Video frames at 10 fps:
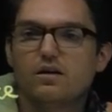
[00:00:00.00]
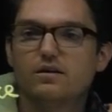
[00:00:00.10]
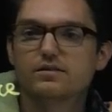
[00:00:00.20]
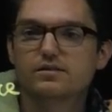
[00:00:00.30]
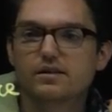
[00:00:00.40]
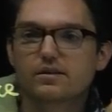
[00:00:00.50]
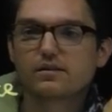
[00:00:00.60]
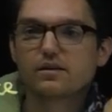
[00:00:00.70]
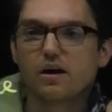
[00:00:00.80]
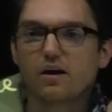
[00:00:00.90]
Let's see.
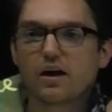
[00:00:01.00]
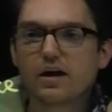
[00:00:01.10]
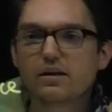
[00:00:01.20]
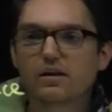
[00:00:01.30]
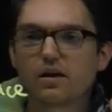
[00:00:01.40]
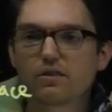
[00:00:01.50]
All right,